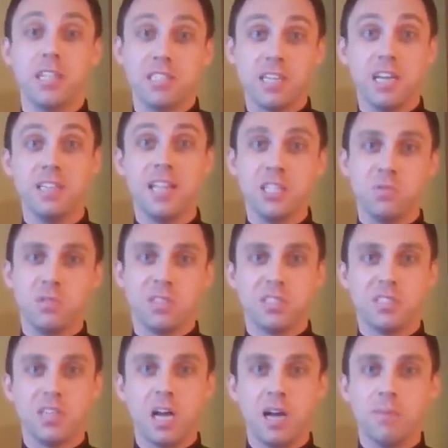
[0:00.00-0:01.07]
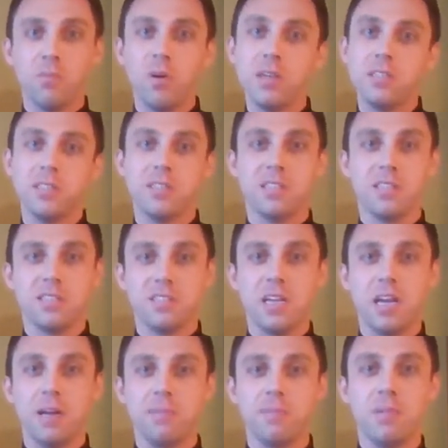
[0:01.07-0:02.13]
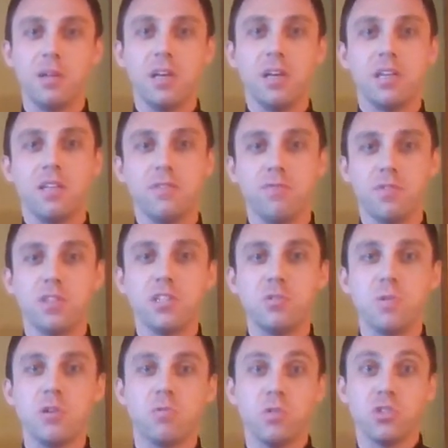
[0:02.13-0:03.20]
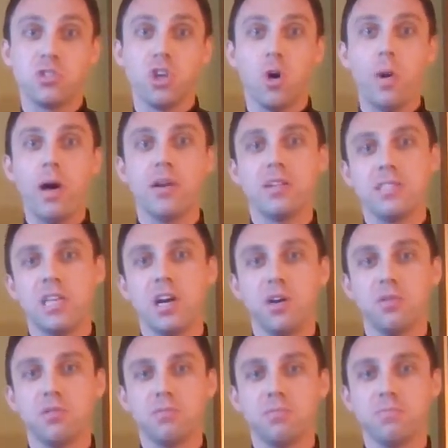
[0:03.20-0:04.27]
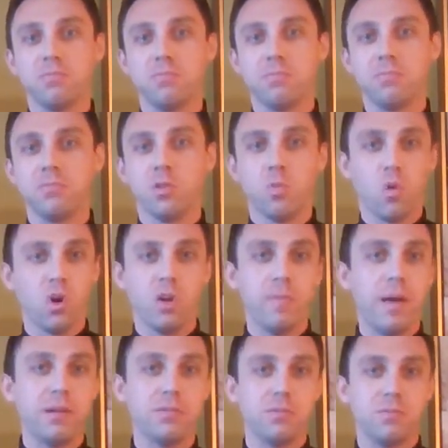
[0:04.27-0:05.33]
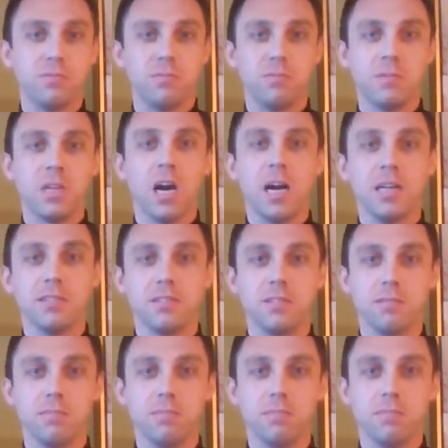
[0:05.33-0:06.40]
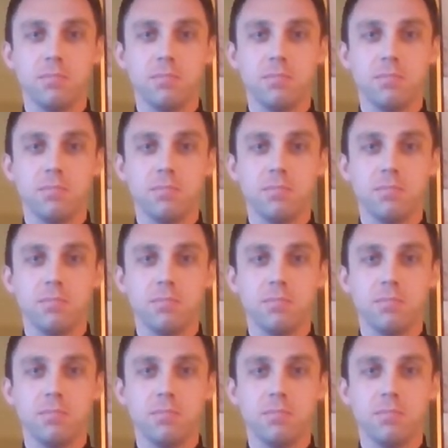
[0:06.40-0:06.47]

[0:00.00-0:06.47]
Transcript: That's what the psalm was. The psalm for this week was go out and tell the world about God's